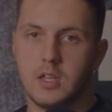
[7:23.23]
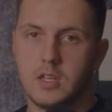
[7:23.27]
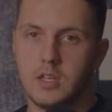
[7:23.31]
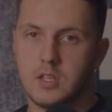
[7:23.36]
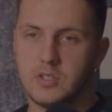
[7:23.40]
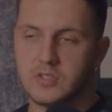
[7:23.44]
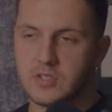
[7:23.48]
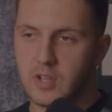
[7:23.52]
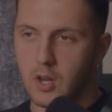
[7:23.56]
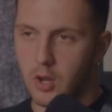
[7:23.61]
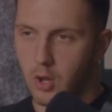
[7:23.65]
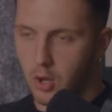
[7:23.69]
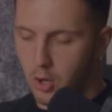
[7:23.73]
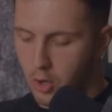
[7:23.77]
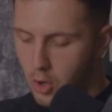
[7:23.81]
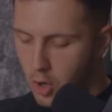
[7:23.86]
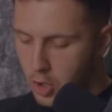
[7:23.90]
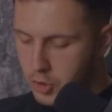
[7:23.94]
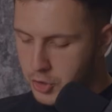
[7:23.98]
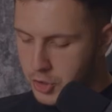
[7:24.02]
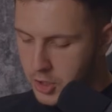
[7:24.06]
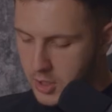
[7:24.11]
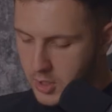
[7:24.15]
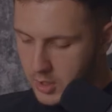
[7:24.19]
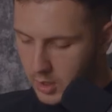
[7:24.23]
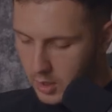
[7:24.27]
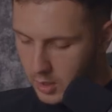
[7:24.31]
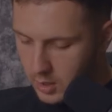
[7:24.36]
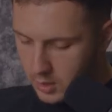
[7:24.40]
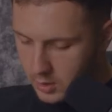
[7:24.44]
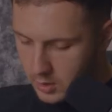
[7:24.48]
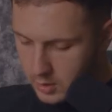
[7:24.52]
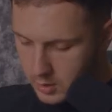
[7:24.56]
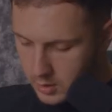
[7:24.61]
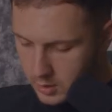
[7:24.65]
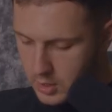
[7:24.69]
It's a
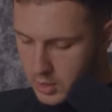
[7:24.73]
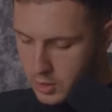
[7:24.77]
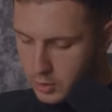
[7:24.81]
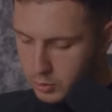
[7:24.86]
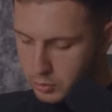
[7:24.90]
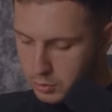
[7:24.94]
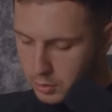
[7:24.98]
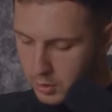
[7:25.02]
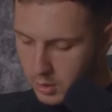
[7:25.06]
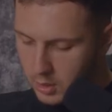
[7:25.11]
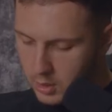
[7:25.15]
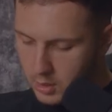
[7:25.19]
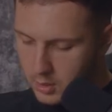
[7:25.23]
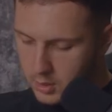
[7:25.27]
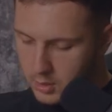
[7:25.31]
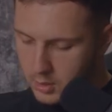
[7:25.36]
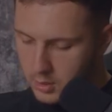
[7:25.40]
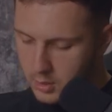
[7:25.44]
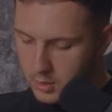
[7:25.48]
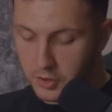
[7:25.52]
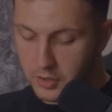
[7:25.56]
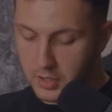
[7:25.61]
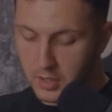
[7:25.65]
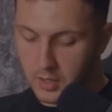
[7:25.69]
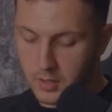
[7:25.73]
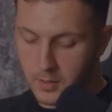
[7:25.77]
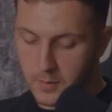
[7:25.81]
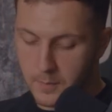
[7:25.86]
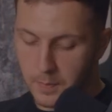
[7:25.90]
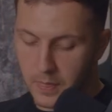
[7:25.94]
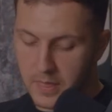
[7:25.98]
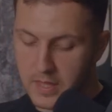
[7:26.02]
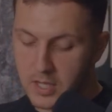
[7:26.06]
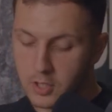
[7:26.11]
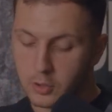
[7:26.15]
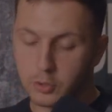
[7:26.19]
logical intro. The
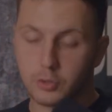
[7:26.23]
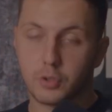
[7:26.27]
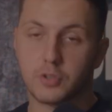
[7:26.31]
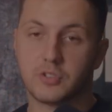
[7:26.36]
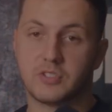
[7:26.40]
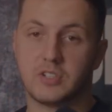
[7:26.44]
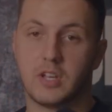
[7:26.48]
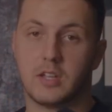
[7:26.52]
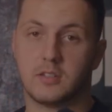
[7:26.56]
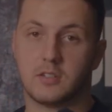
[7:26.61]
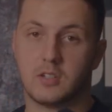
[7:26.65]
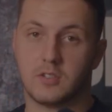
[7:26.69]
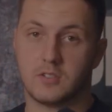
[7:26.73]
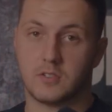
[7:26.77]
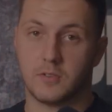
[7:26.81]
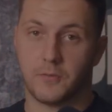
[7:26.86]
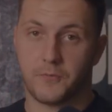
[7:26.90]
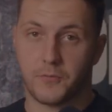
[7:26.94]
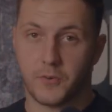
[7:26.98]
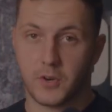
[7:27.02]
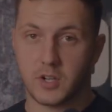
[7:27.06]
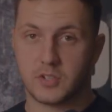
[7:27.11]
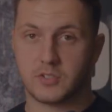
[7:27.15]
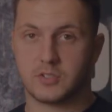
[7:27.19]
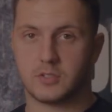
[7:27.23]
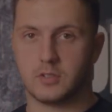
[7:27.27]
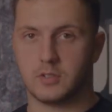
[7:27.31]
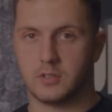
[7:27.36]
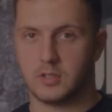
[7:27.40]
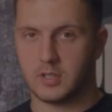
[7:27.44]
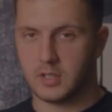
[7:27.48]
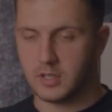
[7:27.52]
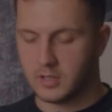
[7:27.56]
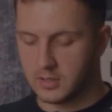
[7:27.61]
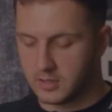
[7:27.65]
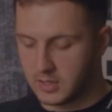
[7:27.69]
intro sentence,
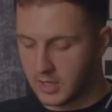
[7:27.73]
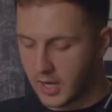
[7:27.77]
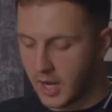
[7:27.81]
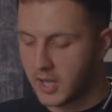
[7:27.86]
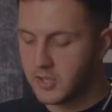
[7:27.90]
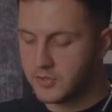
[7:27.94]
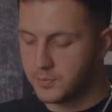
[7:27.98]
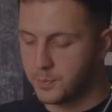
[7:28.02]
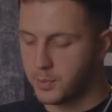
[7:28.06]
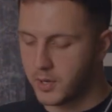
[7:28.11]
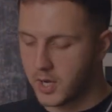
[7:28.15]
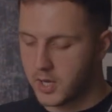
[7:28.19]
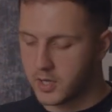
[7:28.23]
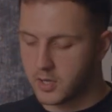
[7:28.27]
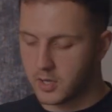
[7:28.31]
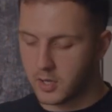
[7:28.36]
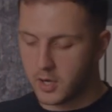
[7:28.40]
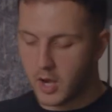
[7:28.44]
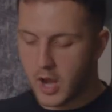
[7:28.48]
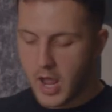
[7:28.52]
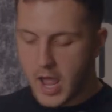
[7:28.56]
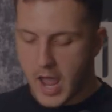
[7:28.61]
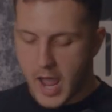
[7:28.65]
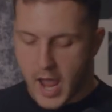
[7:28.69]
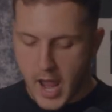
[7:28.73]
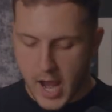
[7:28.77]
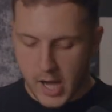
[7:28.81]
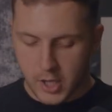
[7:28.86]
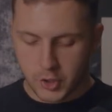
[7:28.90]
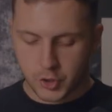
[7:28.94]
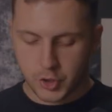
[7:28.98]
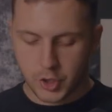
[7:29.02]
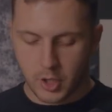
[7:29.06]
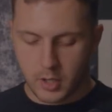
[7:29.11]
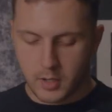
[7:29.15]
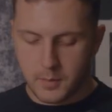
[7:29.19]
the icebreaker,
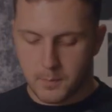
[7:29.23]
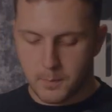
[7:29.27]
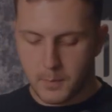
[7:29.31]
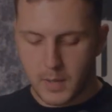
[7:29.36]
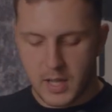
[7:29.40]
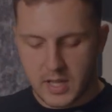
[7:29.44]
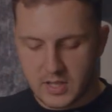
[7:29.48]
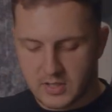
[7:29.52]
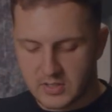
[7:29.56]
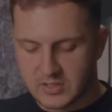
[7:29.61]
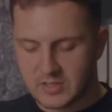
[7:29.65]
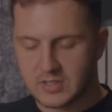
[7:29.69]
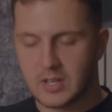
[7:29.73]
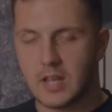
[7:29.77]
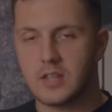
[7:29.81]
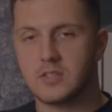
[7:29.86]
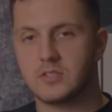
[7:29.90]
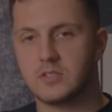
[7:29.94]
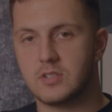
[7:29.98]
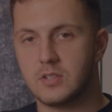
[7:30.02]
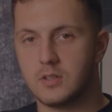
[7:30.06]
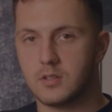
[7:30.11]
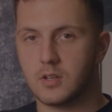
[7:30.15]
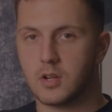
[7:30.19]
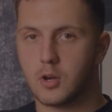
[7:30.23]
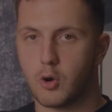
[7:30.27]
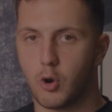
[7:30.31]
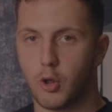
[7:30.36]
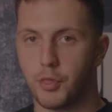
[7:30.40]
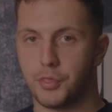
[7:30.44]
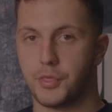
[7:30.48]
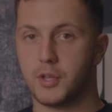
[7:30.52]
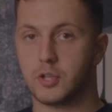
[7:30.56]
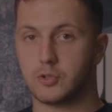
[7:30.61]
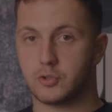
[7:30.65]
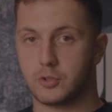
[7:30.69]
actually makes sense in the
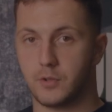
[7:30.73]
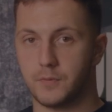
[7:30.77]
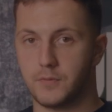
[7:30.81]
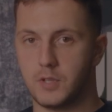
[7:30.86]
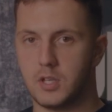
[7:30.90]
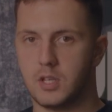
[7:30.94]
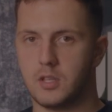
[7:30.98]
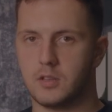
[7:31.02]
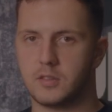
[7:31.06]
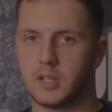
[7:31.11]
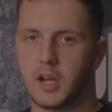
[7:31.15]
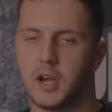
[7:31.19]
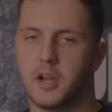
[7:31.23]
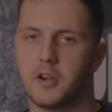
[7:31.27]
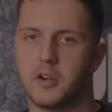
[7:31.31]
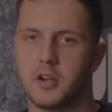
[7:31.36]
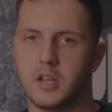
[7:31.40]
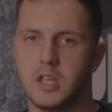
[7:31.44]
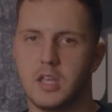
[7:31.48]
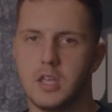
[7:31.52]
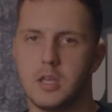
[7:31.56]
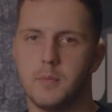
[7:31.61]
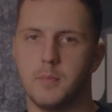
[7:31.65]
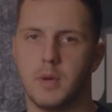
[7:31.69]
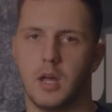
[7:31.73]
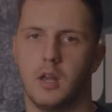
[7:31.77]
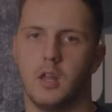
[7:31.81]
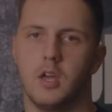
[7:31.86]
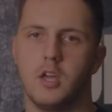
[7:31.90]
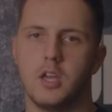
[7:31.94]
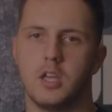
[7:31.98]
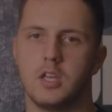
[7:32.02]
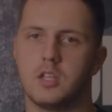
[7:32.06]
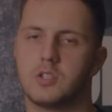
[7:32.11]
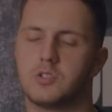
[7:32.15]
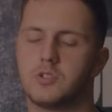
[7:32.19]
context of the entire email.
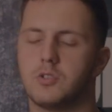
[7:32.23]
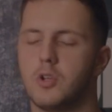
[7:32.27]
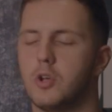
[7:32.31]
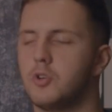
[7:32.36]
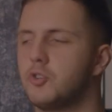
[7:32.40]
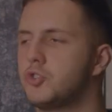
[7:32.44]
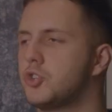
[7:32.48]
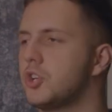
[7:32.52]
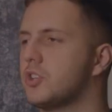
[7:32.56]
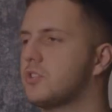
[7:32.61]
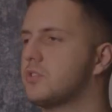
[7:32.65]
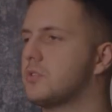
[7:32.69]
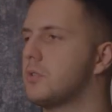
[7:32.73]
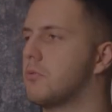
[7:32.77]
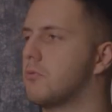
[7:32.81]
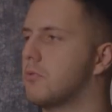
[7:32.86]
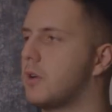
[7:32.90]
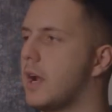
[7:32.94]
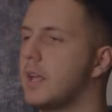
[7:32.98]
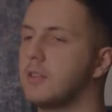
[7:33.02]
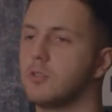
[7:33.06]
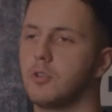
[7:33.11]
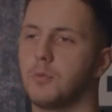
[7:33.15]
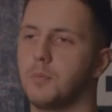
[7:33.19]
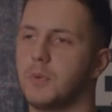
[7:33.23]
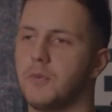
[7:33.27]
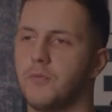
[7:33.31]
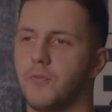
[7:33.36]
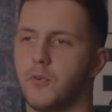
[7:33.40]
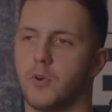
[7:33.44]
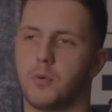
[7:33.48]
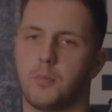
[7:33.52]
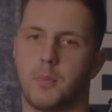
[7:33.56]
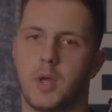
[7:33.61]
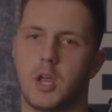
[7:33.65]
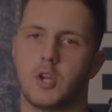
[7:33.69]
It's not just the random
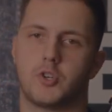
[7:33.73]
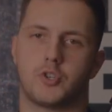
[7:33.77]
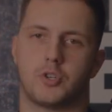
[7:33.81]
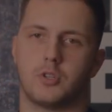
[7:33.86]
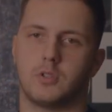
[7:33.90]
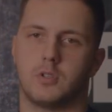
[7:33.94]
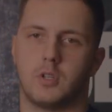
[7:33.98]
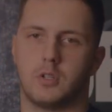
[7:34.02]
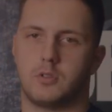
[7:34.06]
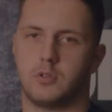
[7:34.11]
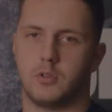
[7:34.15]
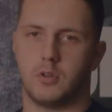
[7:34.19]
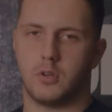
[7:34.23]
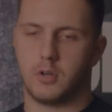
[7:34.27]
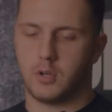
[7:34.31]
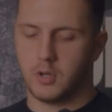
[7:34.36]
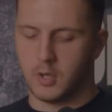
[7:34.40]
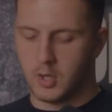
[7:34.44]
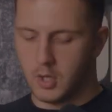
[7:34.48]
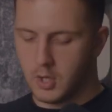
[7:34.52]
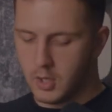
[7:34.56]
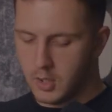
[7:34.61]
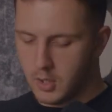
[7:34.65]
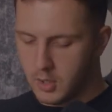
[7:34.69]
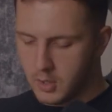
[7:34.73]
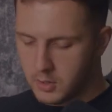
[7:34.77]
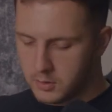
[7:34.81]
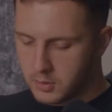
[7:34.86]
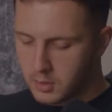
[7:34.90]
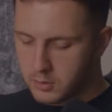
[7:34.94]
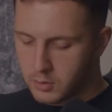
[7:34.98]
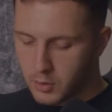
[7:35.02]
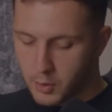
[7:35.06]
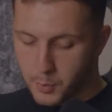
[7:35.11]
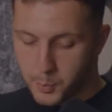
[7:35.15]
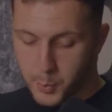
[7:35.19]
information that you're
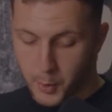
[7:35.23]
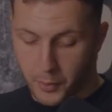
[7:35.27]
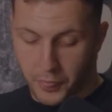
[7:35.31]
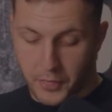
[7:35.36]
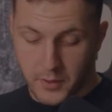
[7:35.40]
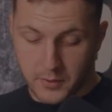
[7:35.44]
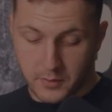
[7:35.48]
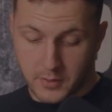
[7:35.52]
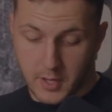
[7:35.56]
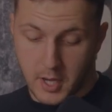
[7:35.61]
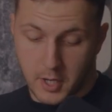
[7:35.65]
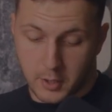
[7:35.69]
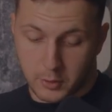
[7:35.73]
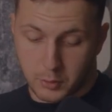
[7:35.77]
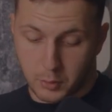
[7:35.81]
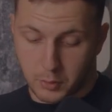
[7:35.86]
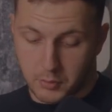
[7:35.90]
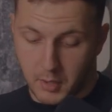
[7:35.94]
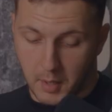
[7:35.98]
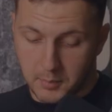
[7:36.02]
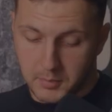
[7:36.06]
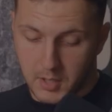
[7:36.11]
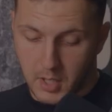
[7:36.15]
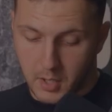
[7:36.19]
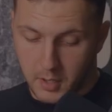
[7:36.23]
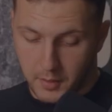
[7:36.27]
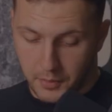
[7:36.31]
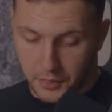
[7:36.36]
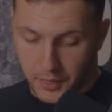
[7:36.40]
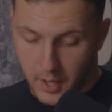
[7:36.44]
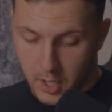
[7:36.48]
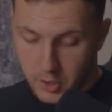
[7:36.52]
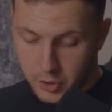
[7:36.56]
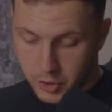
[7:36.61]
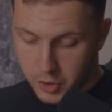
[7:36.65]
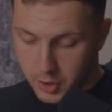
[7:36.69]
putting there to grab their
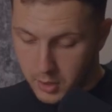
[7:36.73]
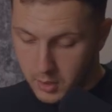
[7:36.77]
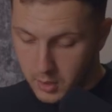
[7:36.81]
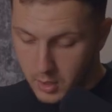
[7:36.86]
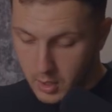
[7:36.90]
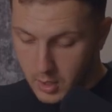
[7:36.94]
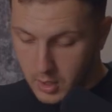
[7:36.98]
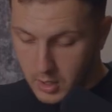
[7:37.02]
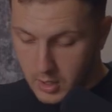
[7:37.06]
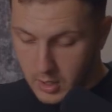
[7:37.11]
attention.